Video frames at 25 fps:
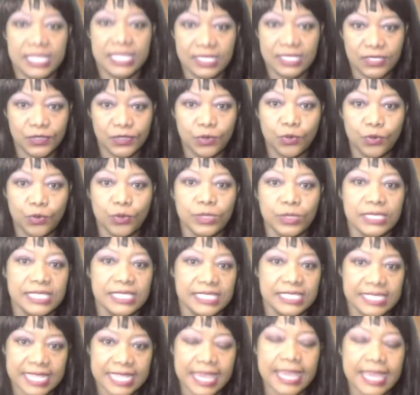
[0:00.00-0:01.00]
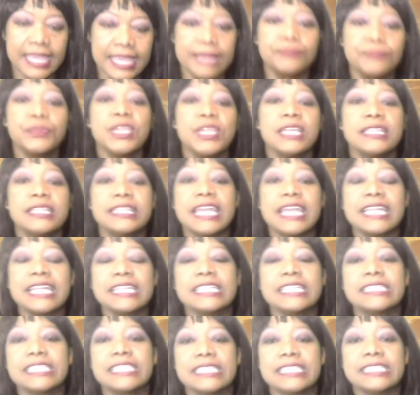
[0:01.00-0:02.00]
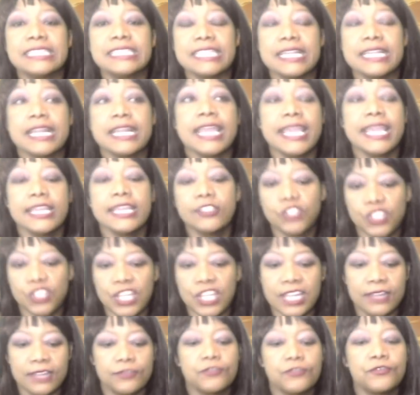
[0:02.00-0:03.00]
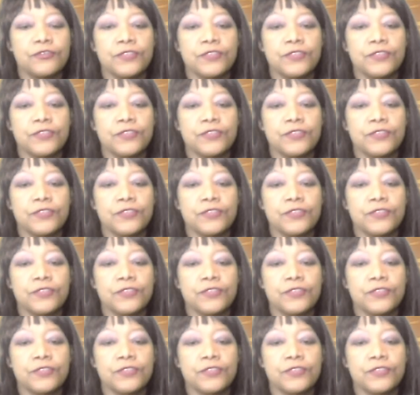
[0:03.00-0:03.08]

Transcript: all the time. That is his nature.